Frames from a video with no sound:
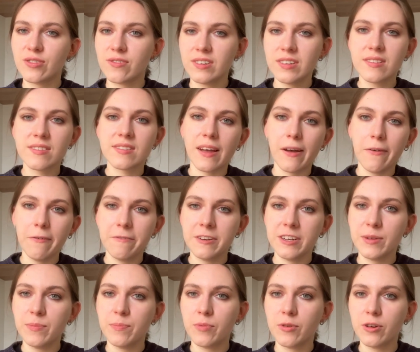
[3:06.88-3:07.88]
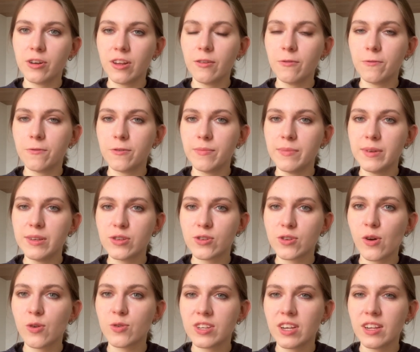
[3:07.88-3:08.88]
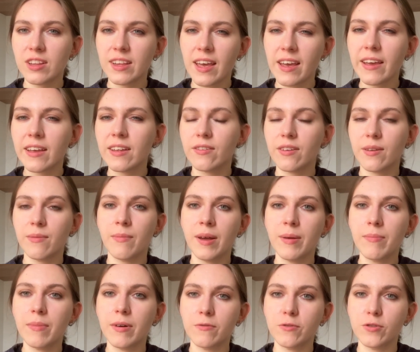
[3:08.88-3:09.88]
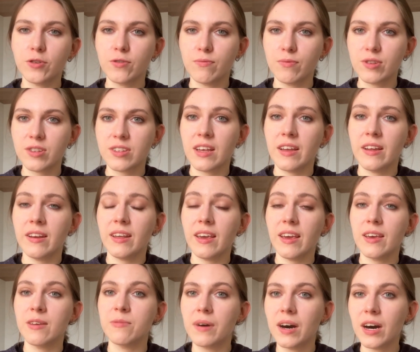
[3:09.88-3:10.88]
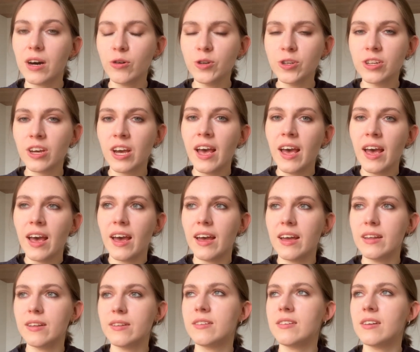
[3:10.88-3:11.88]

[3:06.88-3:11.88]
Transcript: read something important for me so that I can remember what was the idea about, and